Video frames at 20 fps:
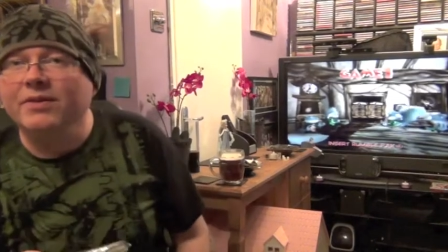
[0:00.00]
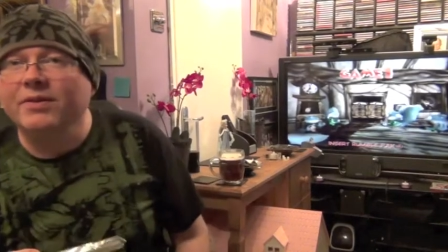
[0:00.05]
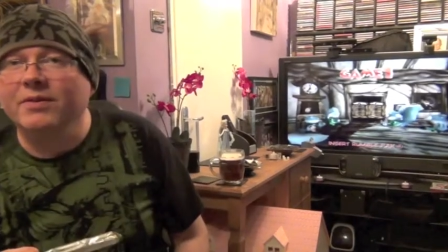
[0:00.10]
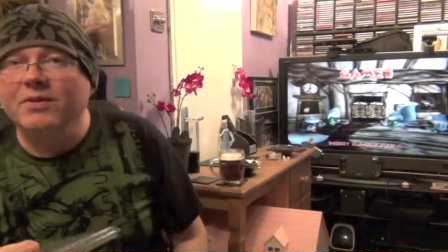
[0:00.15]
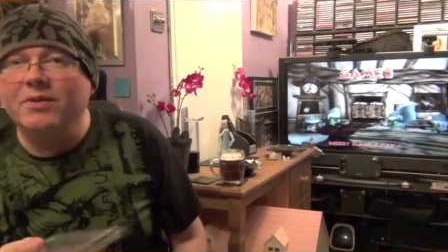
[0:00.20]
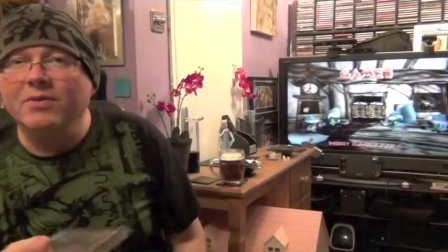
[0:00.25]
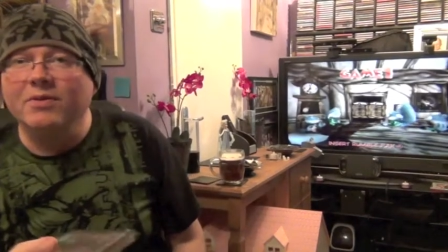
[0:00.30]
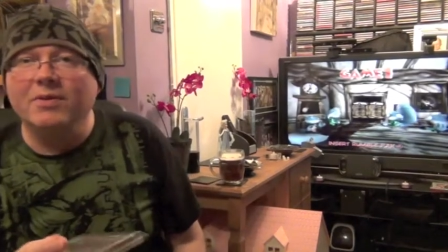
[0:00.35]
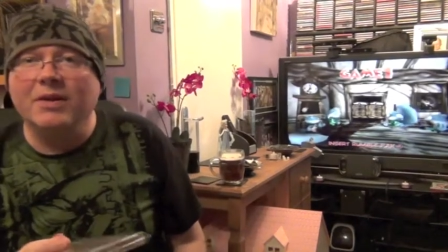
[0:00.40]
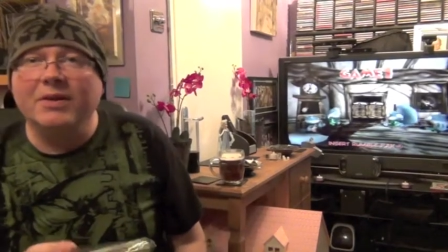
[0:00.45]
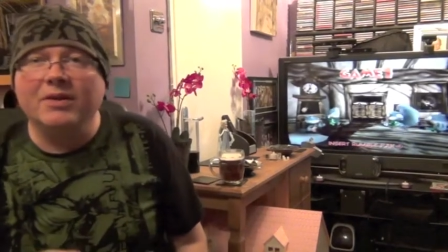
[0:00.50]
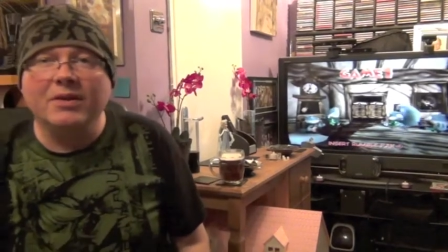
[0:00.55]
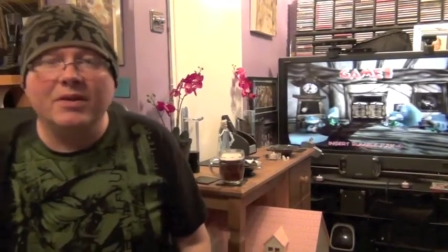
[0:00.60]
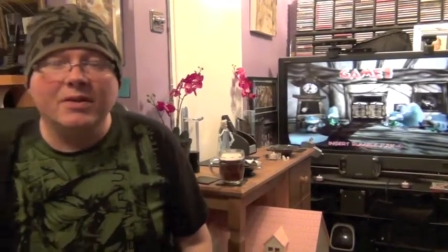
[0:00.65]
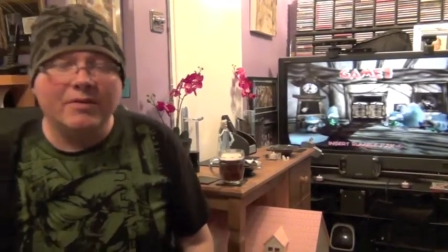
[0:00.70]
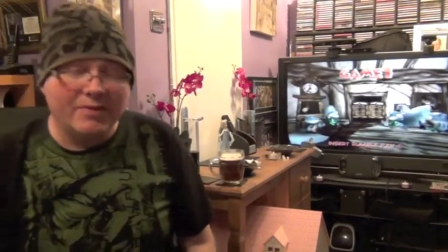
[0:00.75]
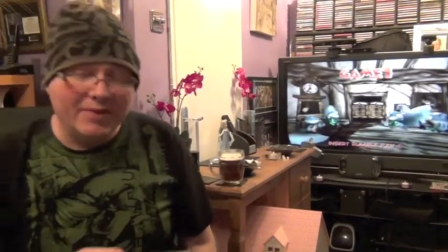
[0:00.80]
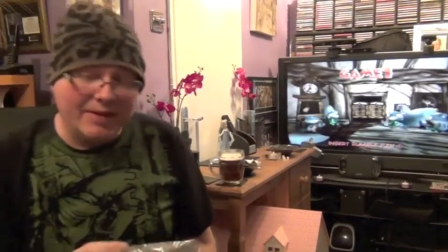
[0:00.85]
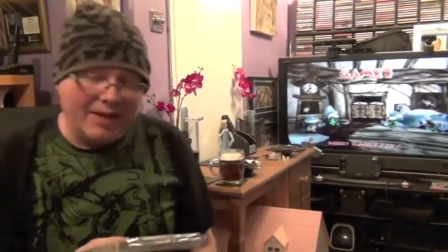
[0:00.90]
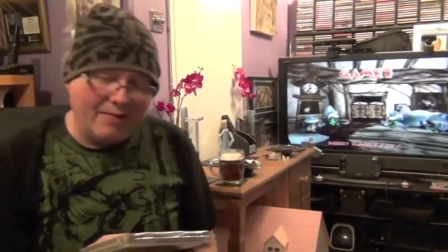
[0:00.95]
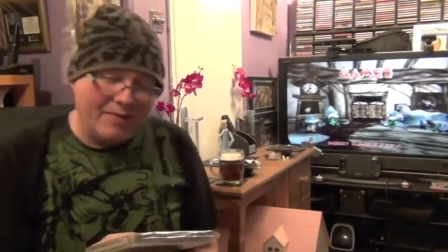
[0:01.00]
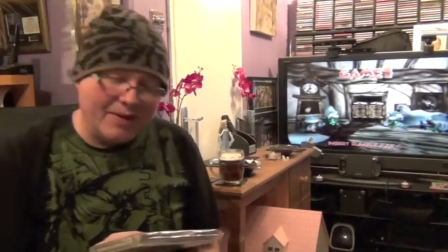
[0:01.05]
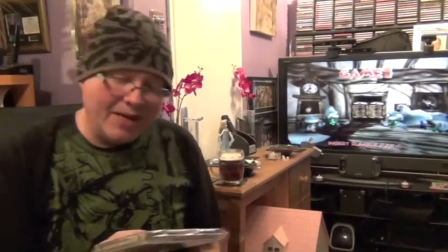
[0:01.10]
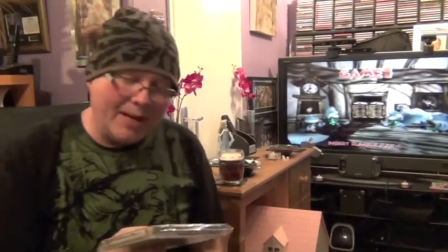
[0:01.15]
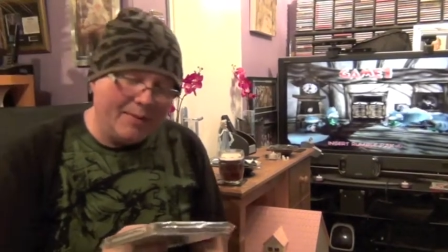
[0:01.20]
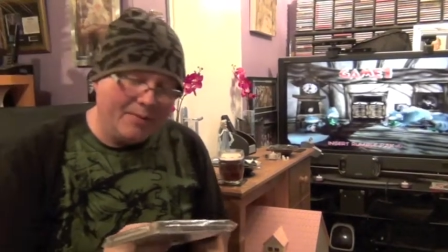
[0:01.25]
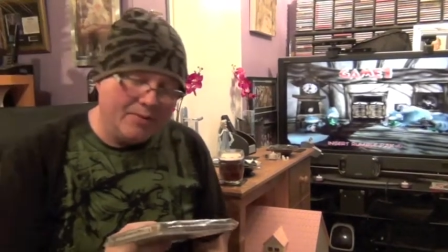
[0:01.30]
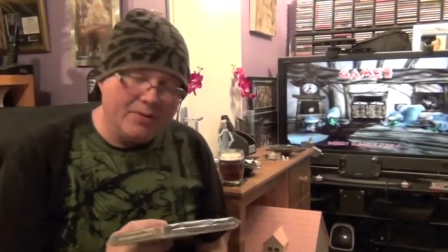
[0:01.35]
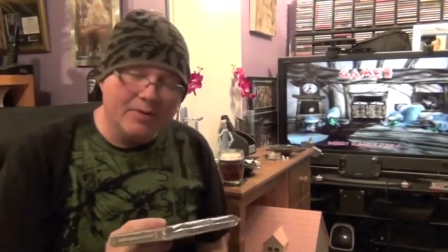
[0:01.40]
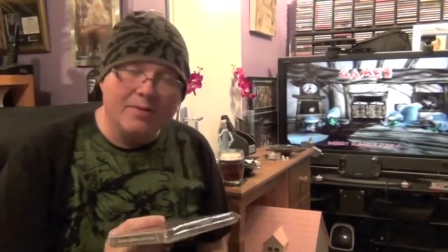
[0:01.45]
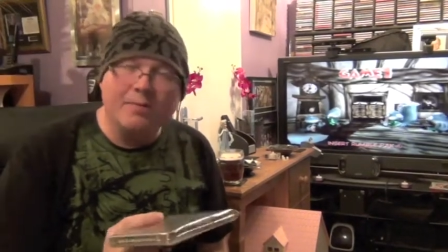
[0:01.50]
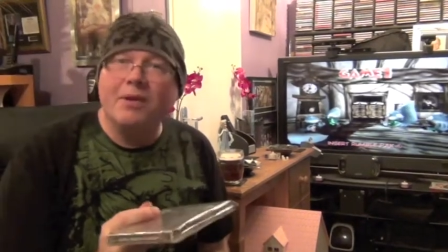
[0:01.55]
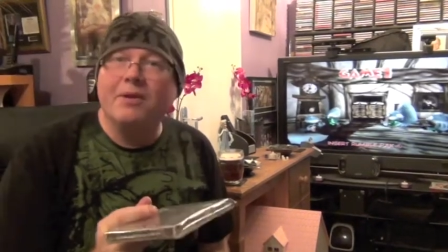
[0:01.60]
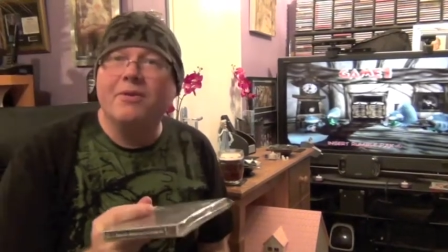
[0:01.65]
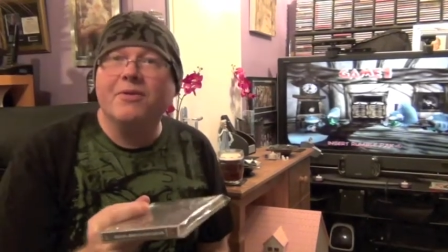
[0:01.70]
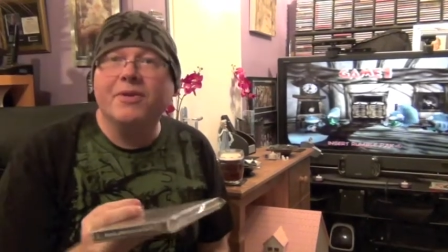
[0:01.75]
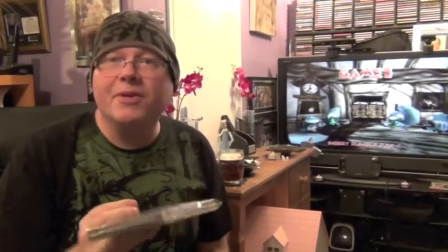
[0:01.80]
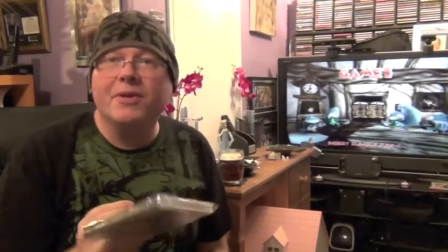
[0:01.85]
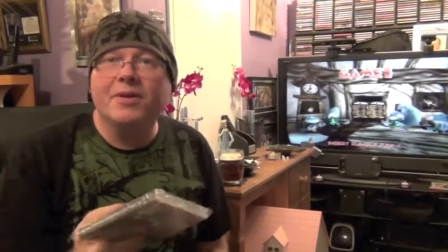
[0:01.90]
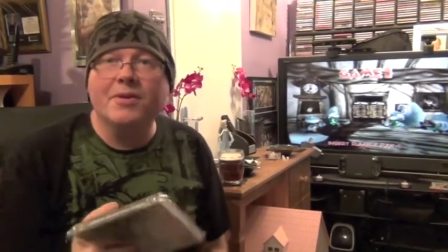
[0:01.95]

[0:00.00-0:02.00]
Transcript: So I don't know if it ever came to America.